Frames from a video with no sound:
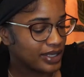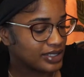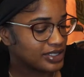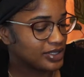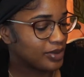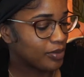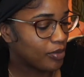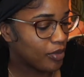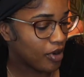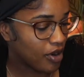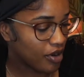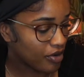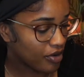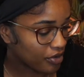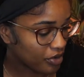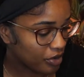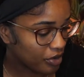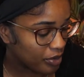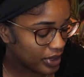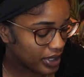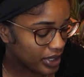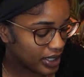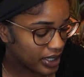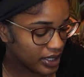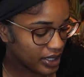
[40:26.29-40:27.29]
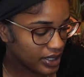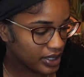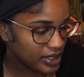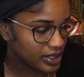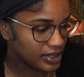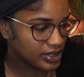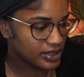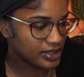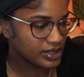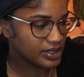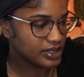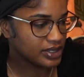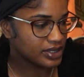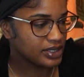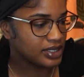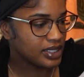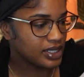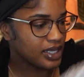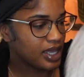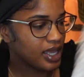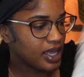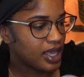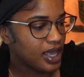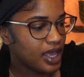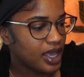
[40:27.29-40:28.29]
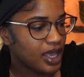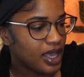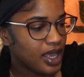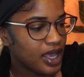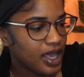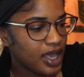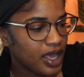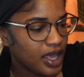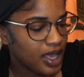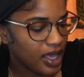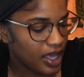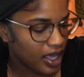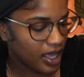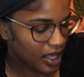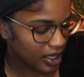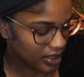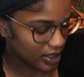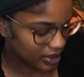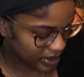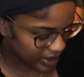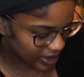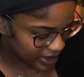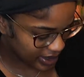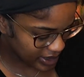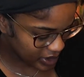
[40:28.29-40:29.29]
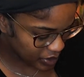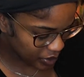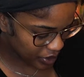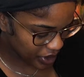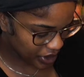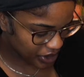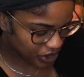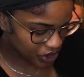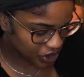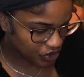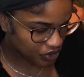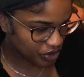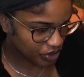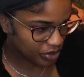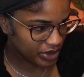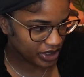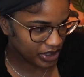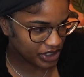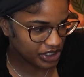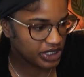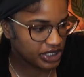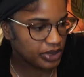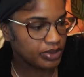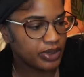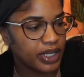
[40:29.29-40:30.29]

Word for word: tomorrow because these were extremely cheap.